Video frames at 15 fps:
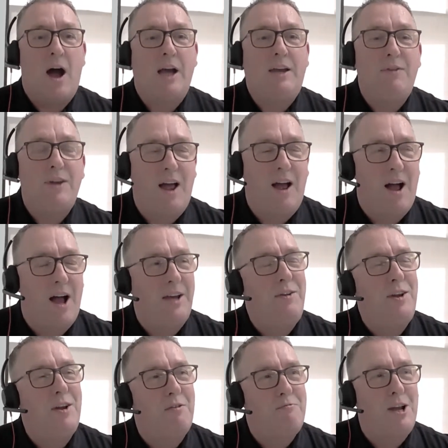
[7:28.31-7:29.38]
i give you i
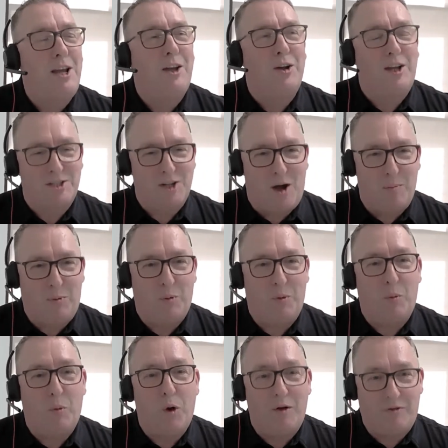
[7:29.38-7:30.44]
give you a really good
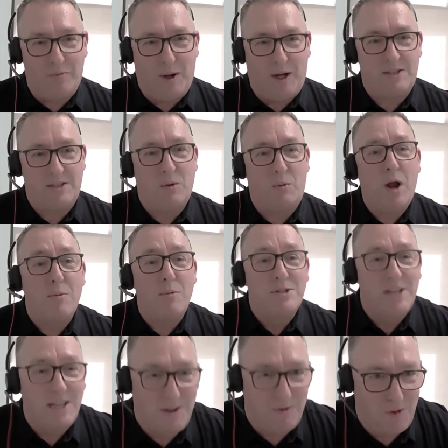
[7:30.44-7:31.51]
example it worked for me so when i
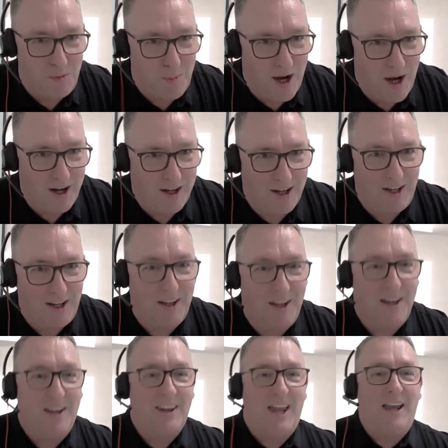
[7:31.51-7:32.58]
was interviewed by Huddly,
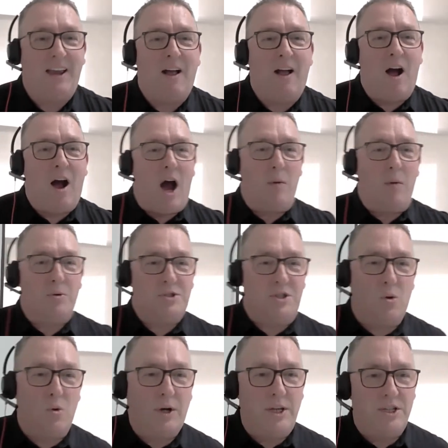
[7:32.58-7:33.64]
they i was
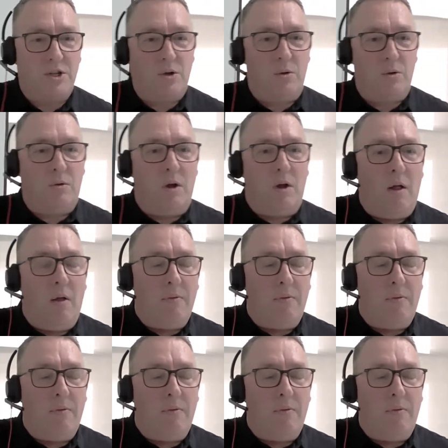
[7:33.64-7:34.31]
talking to